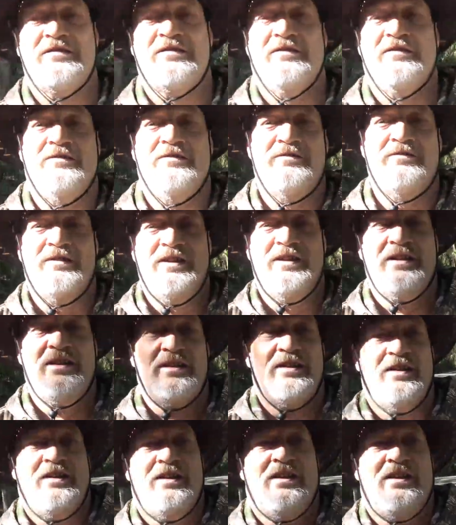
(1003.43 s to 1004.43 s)
So
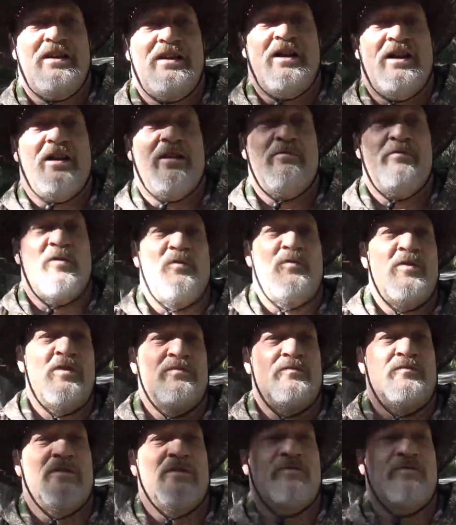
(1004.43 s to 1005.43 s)
I've been
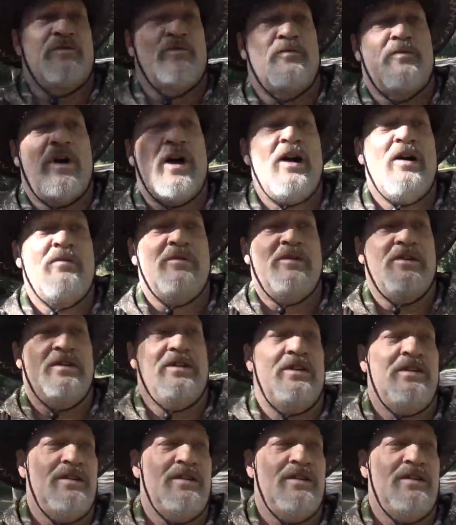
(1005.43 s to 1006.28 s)
wanting one for a while, but